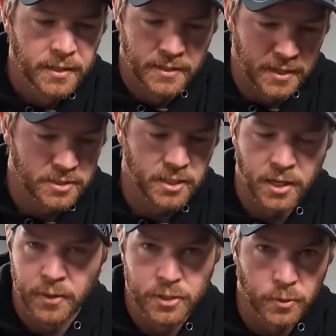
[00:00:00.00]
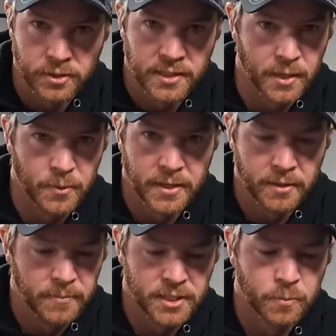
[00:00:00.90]
It doesn't always work that way.
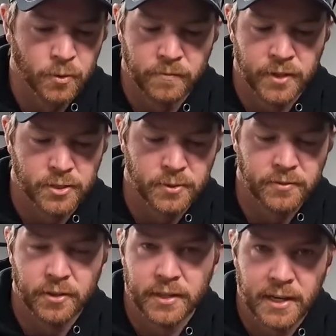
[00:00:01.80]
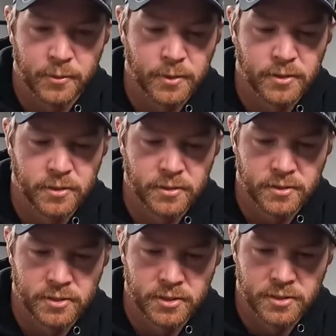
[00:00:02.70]
You miss more fish when you've only got 3
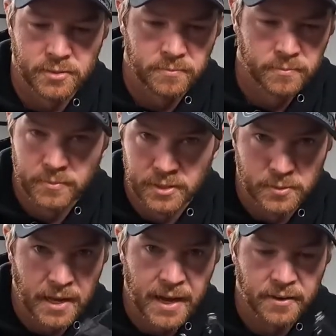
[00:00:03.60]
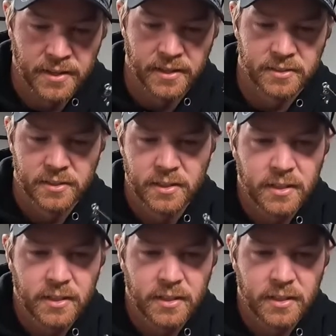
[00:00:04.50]
hooks. It's how it is.